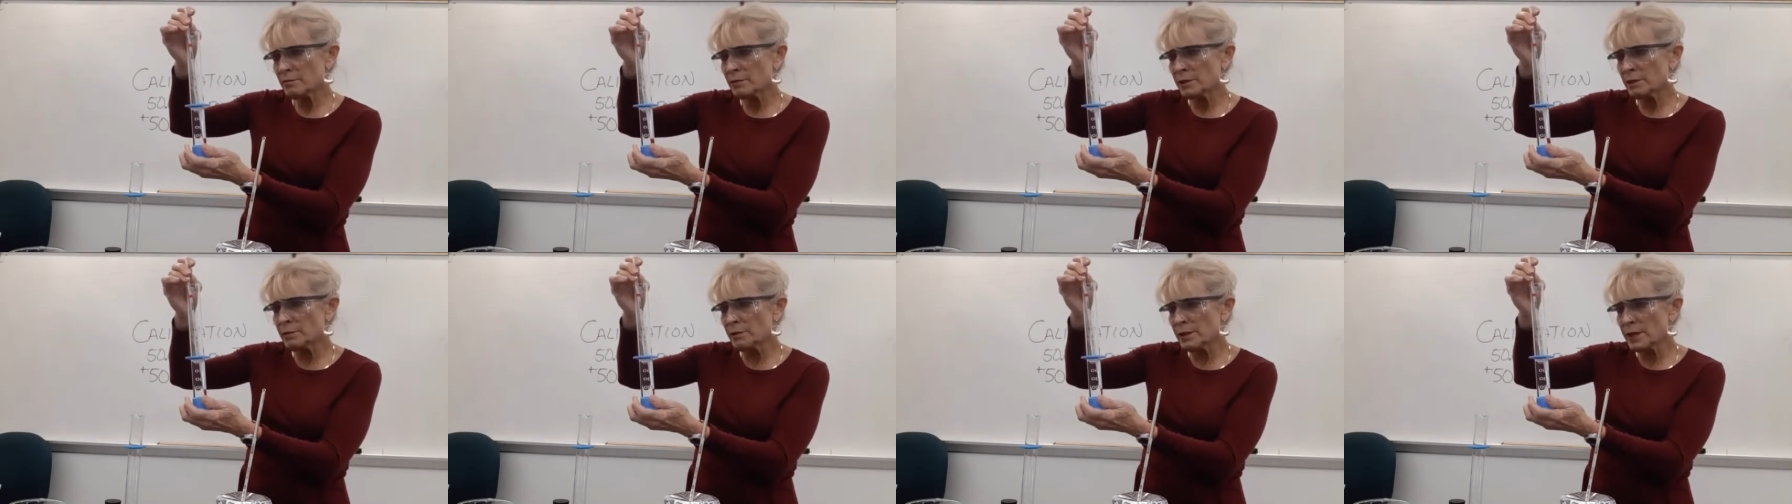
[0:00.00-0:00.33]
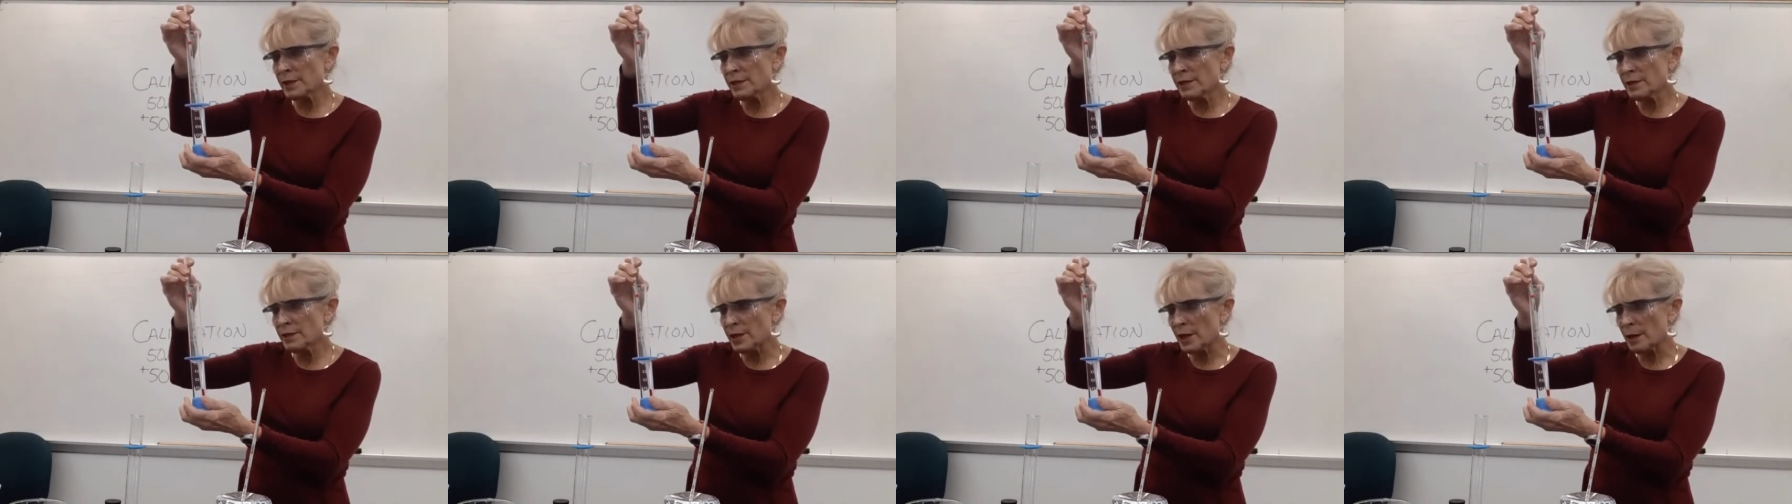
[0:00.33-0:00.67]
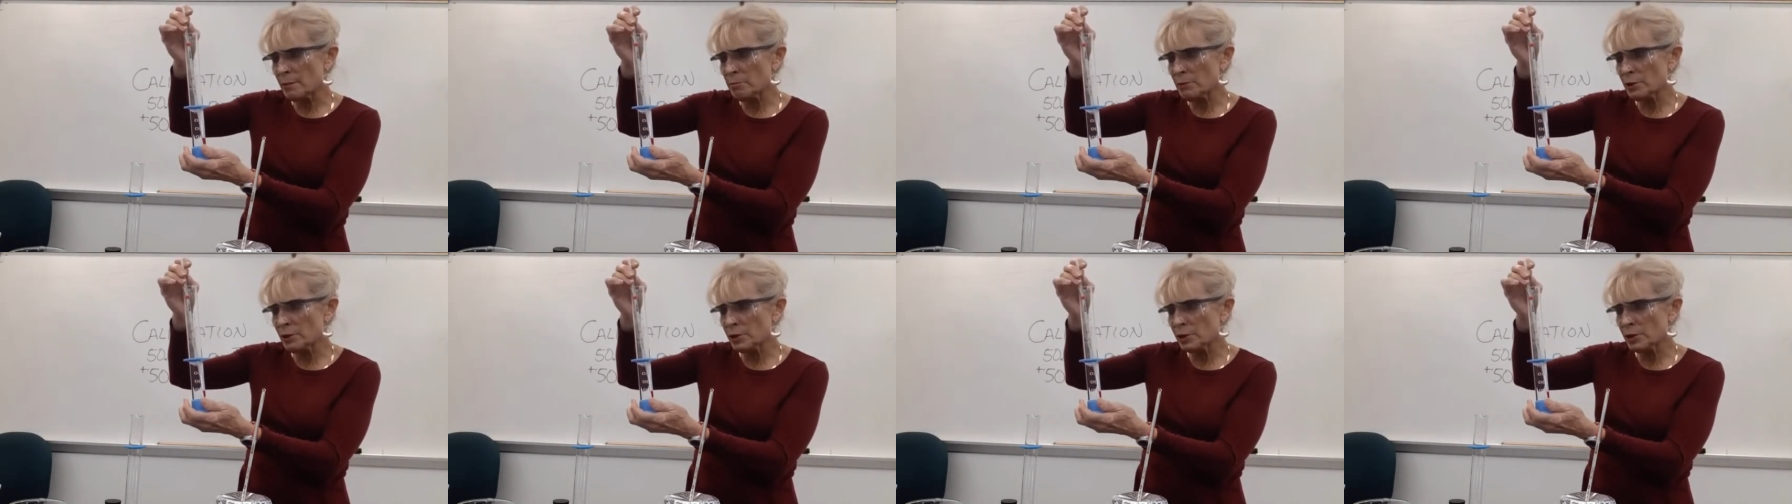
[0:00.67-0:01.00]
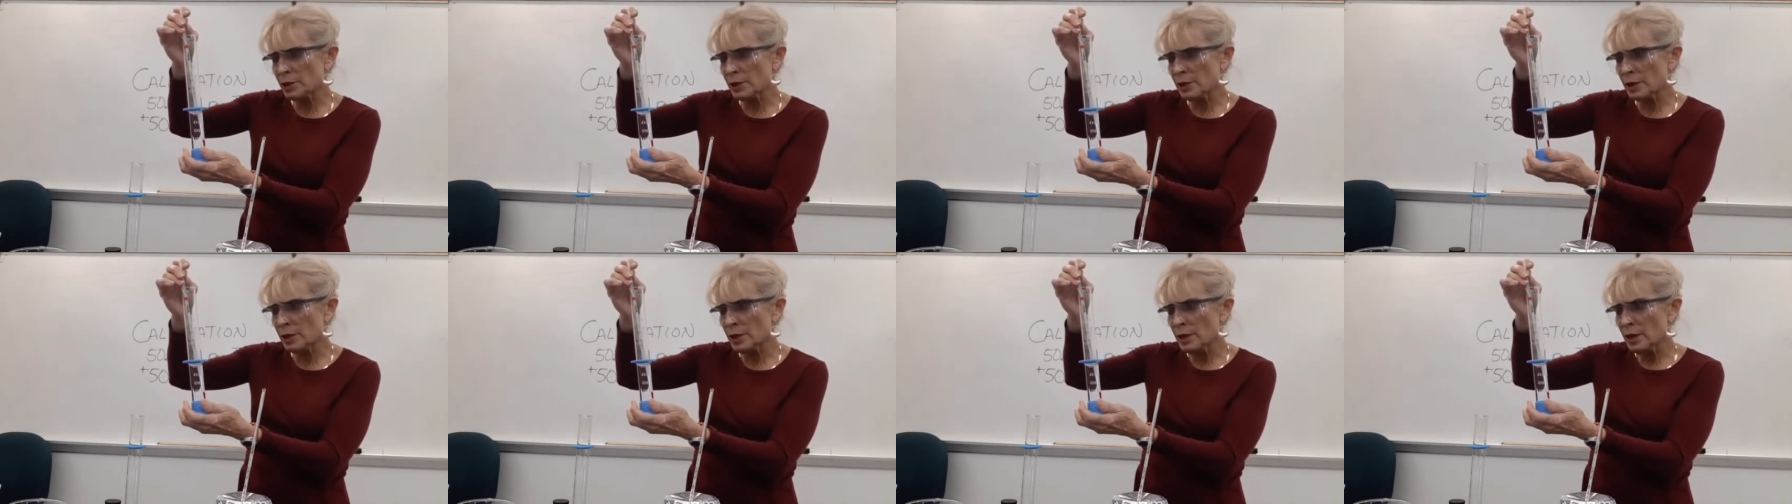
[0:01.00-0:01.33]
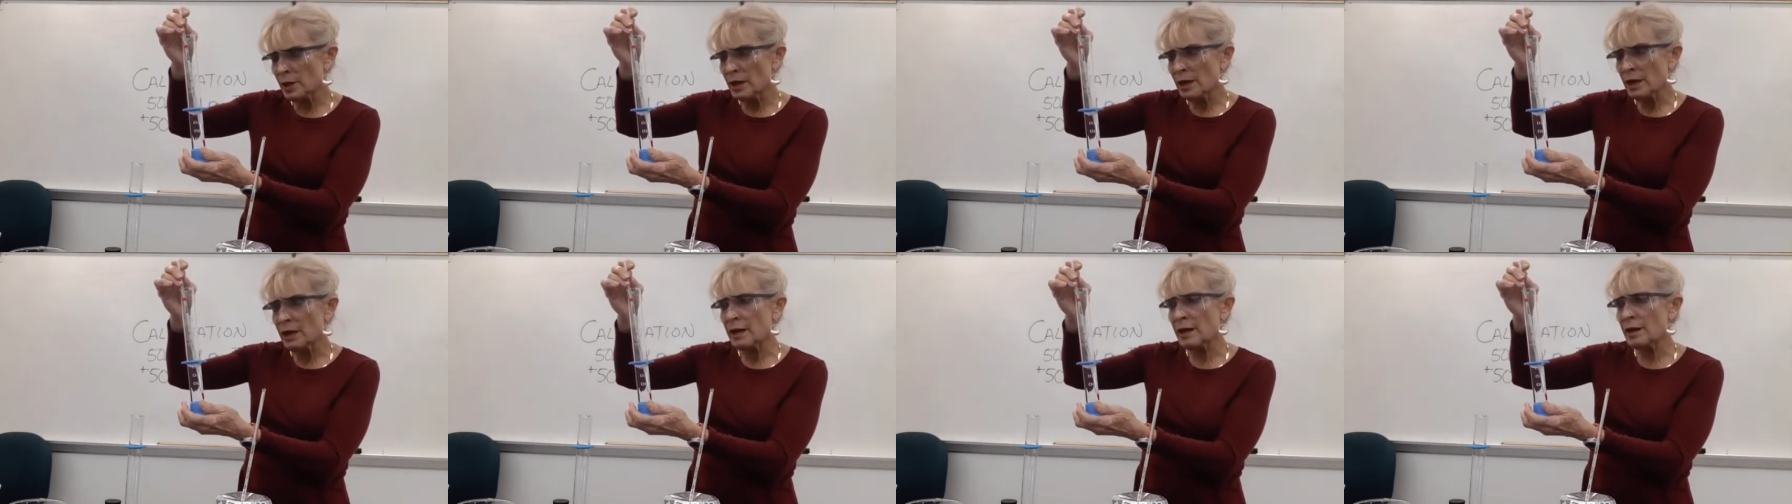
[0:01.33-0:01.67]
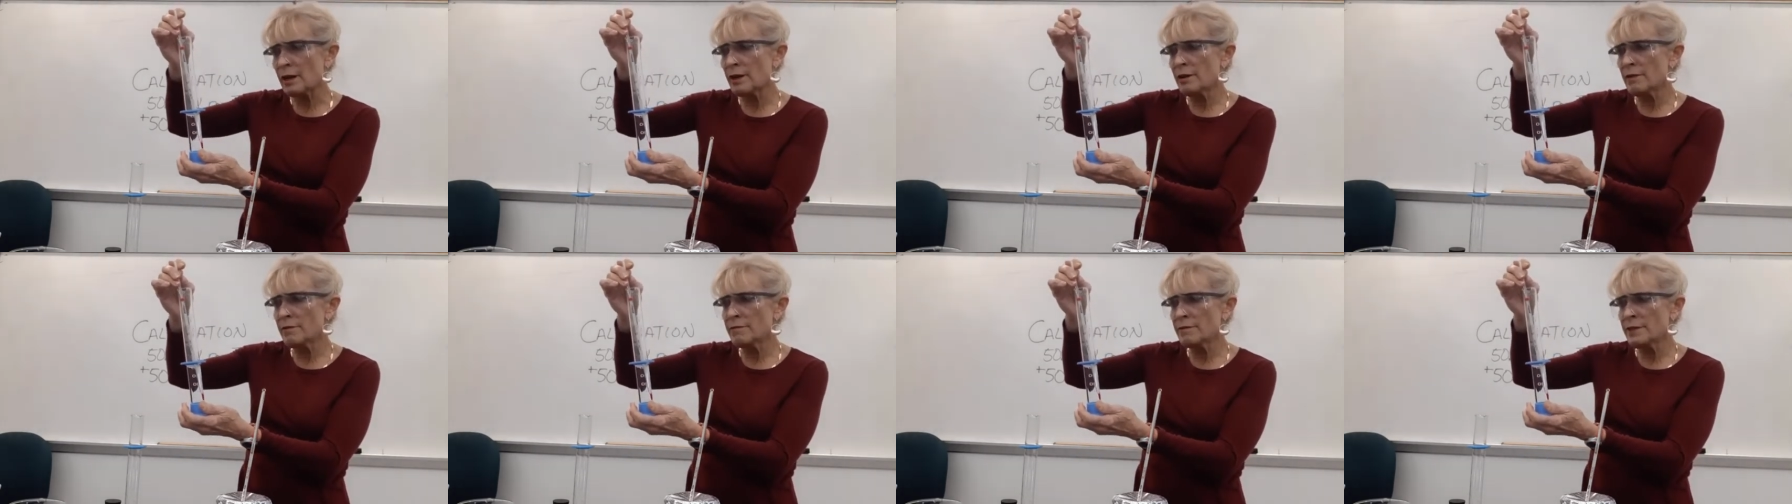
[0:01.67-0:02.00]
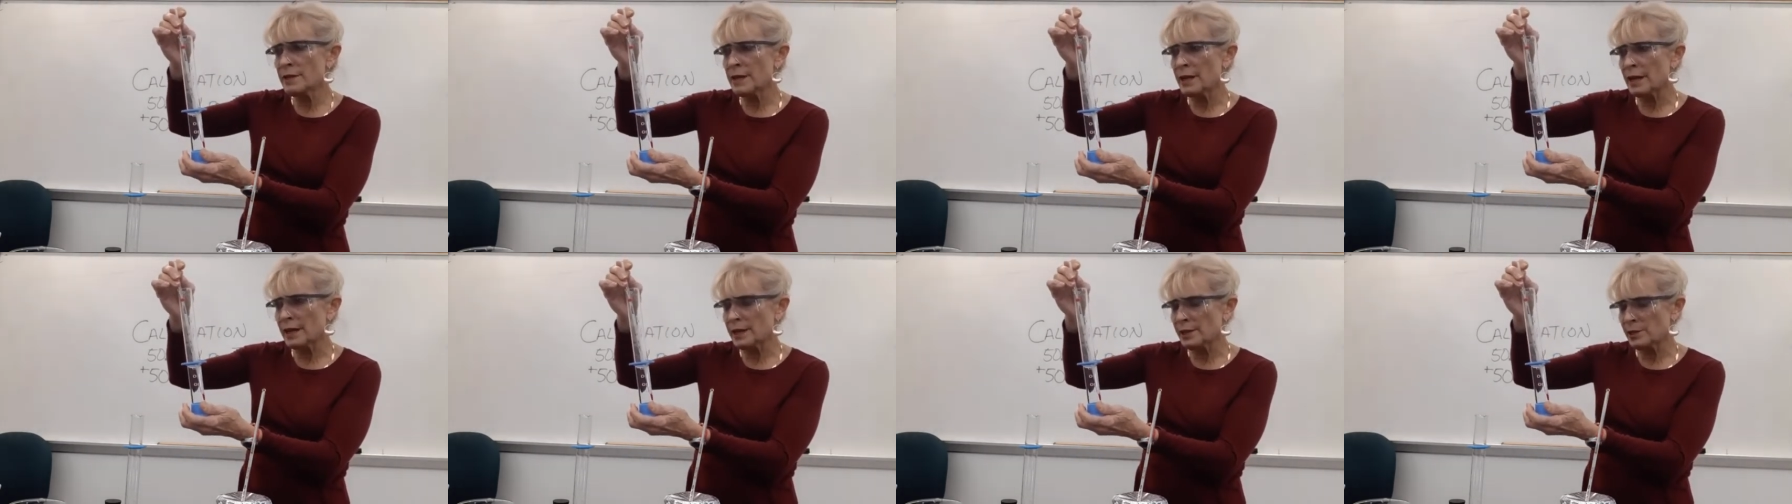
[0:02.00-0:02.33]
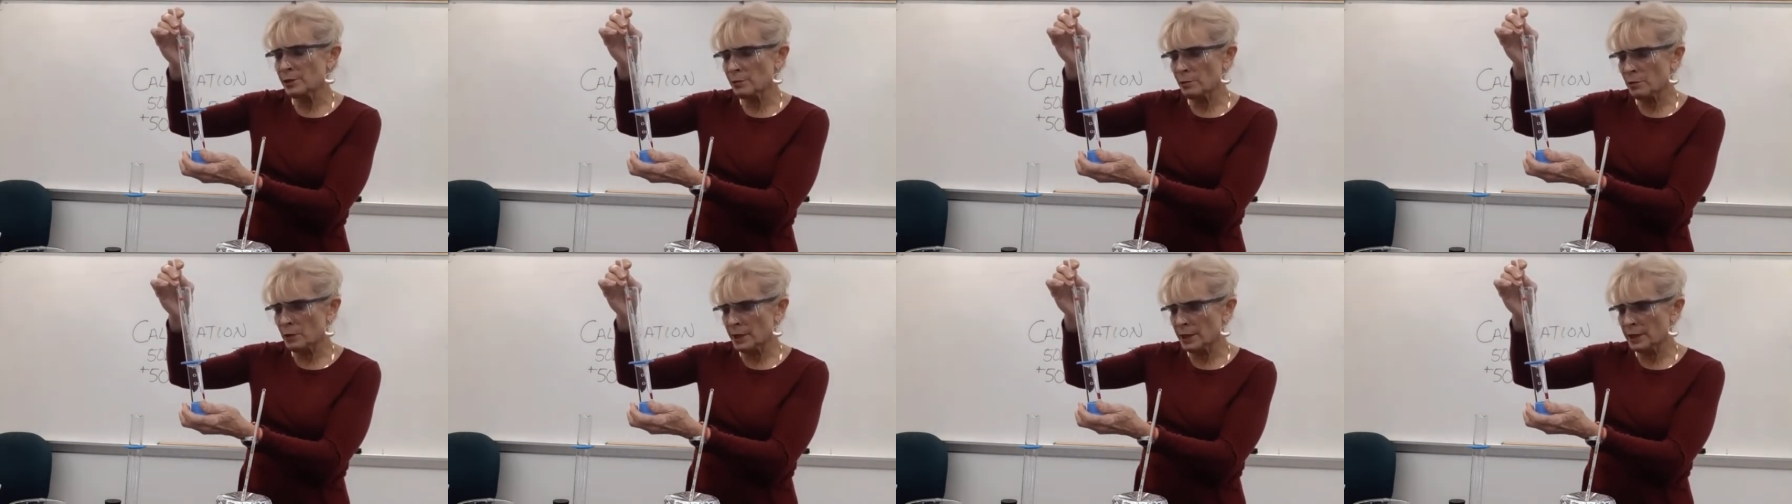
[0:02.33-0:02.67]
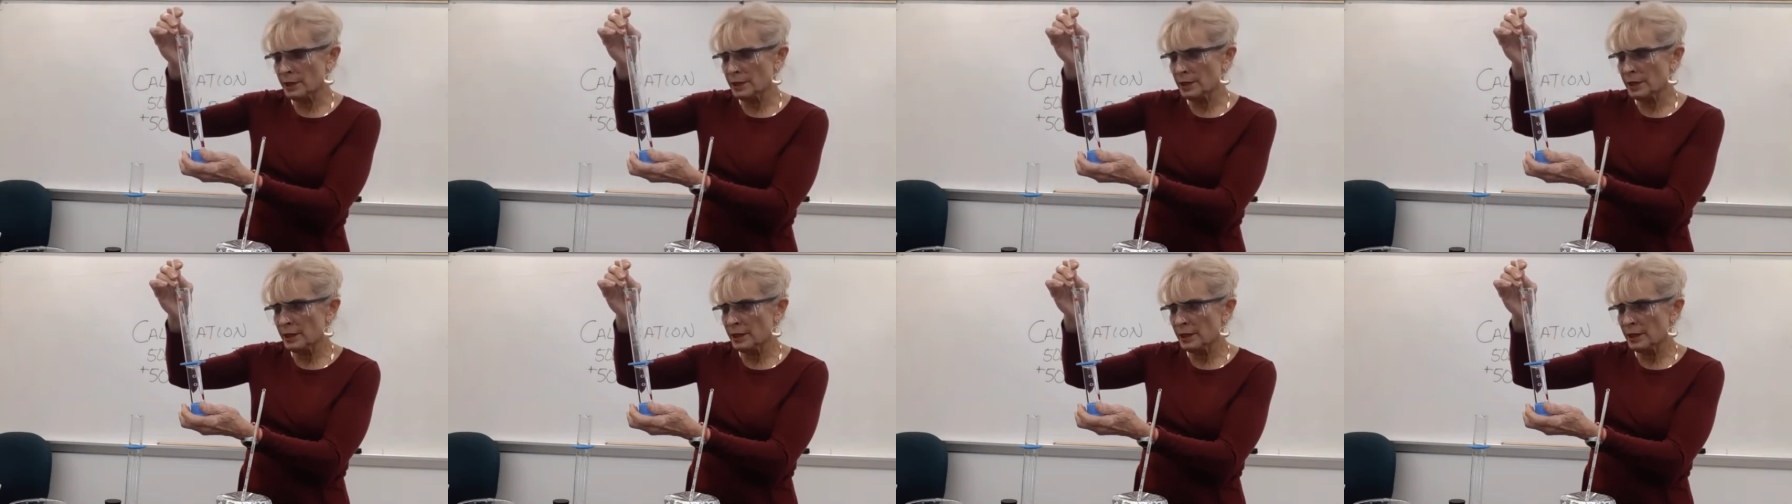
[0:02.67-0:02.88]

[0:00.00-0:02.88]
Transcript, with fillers: read the temperature of the ice water,